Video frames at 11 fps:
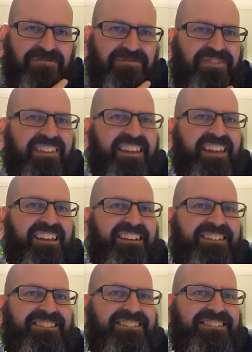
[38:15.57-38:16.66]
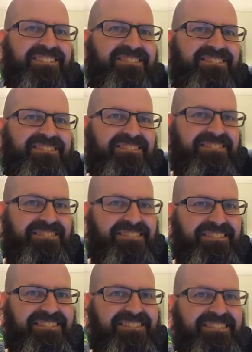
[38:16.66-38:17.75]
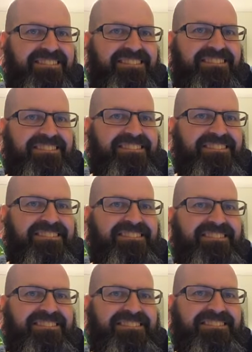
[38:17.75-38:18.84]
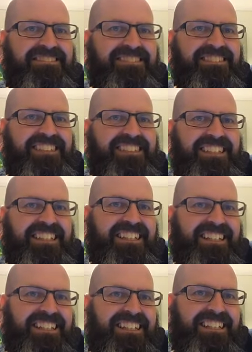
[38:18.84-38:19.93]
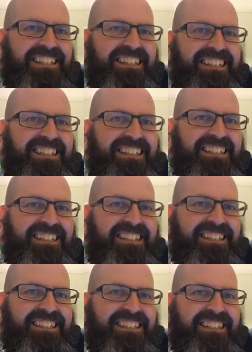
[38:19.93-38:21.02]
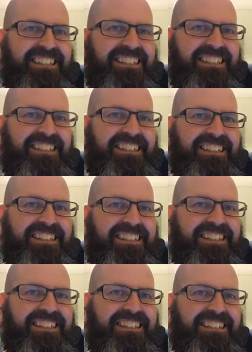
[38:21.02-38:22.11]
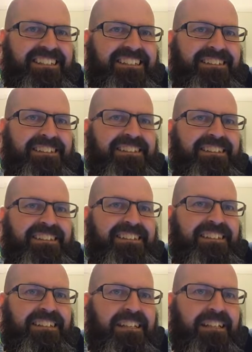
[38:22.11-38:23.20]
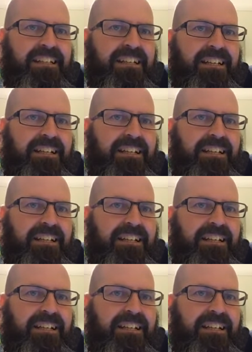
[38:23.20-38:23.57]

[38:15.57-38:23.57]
[no speech]